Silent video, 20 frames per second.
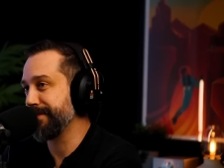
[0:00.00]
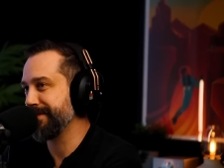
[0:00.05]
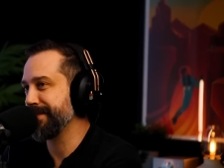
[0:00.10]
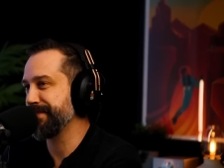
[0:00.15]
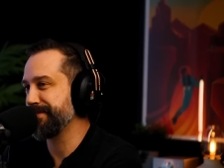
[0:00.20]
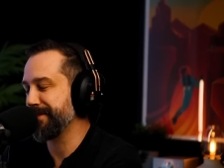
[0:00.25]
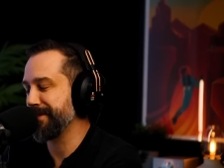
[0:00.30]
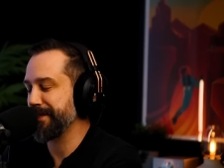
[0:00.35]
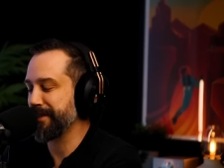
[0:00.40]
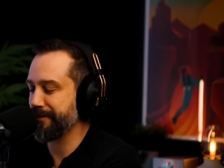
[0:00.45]

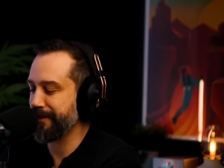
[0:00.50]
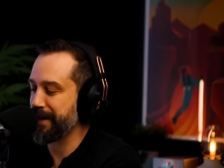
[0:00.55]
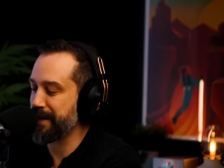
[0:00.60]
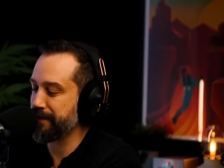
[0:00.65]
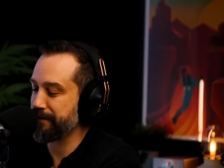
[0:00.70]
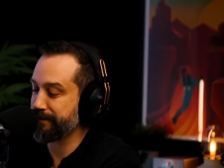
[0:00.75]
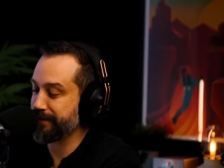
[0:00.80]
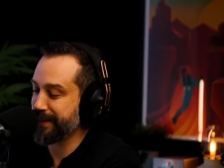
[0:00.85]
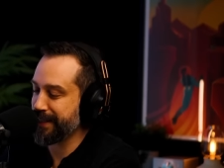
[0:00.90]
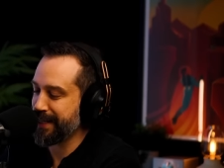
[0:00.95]
Very
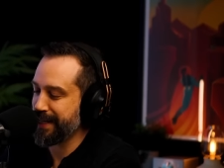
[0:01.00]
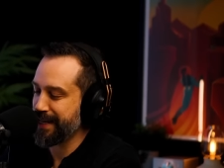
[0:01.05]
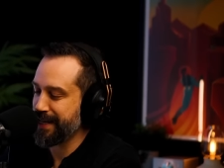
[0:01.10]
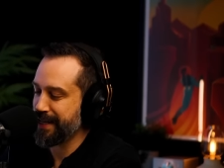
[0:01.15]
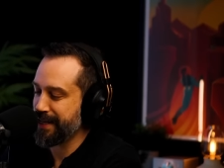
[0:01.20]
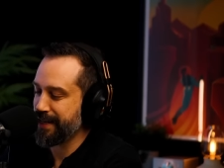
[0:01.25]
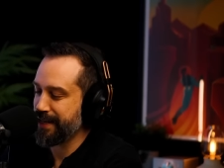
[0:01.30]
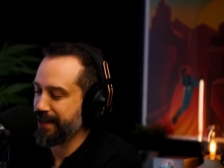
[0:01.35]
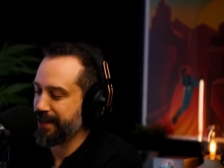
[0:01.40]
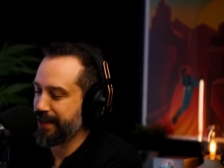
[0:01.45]
creative.
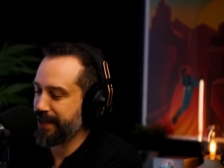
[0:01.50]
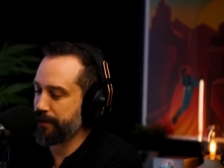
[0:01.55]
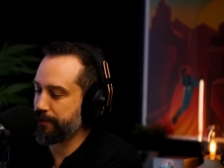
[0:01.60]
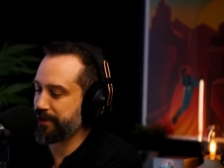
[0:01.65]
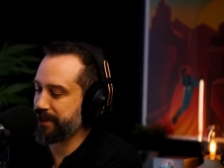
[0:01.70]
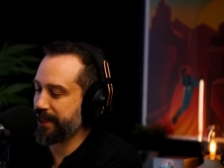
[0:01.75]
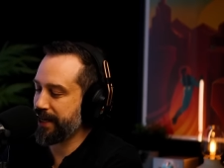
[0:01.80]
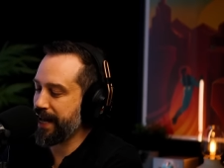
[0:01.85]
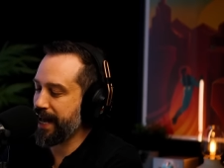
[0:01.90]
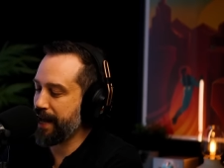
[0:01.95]
It
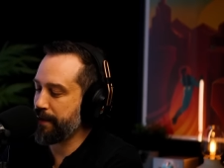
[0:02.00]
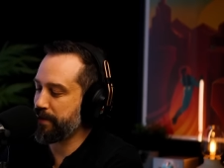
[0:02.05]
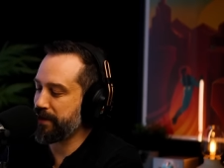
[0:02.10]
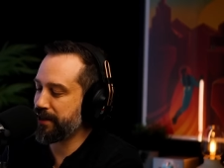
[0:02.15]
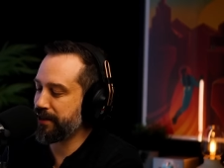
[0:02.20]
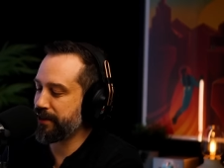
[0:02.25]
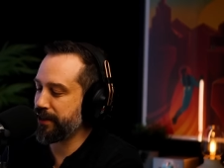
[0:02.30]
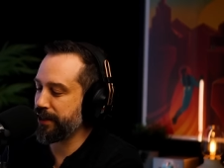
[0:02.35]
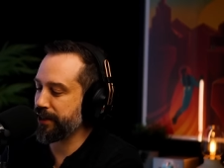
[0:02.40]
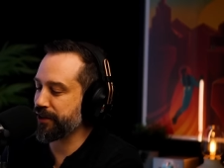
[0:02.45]
was
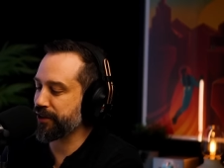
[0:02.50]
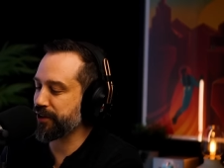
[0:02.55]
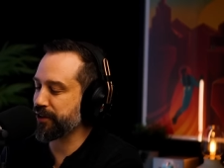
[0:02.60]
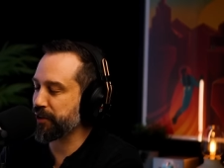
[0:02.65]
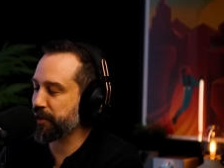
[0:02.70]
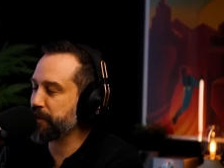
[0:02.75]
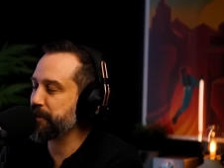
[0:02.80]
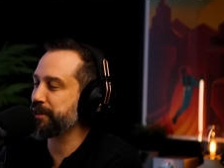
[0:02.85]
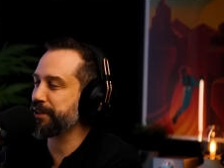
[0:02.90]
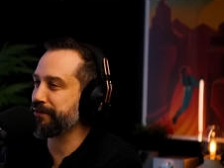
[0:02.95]
inhabited
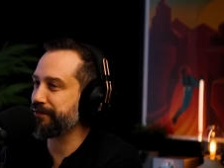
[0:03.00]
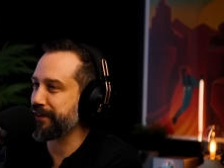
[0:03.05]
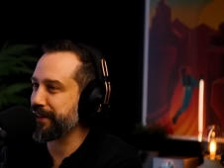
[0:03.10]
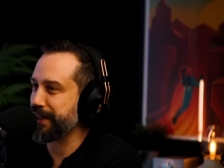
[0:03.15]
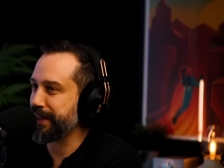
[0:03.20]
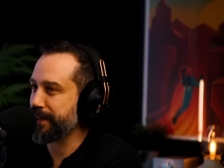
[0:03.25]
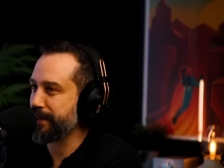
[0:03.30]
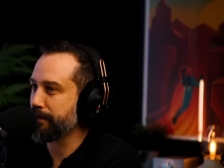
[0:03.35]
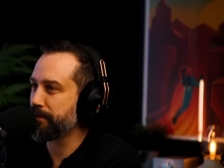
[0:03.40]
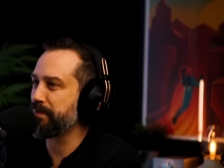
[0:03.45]

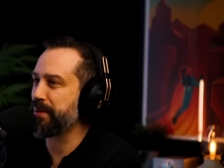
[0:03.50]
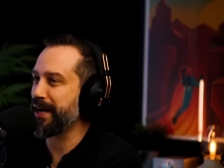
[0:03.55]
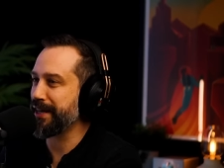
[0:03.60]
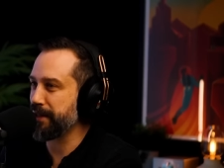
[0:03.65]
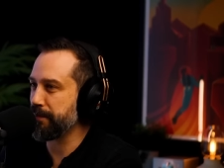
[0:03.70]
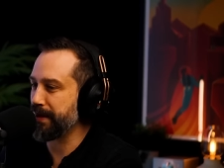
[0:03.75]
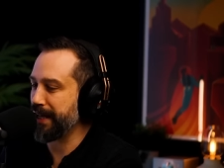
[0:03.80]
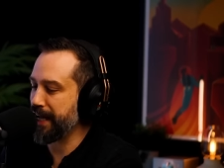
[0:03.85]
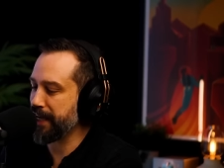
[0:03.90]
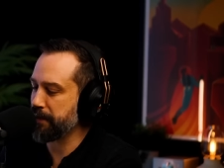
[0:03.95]
exclusively by
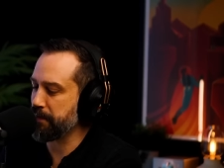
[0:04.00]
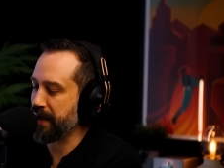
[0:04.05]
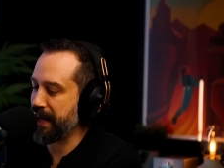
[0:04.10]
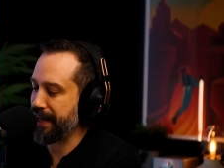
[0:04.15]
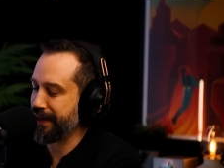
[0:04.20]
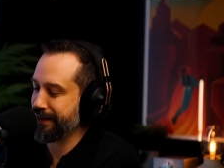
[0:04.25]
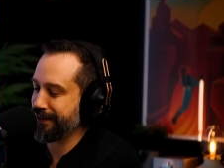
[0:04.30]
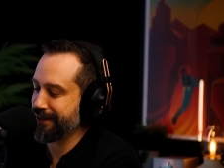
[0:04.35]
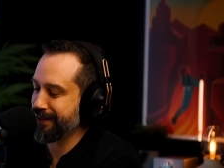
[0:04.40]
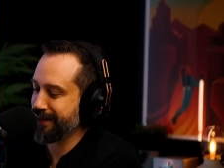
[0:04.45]
the black
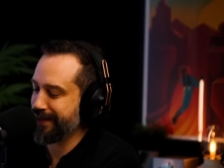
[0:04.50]
man.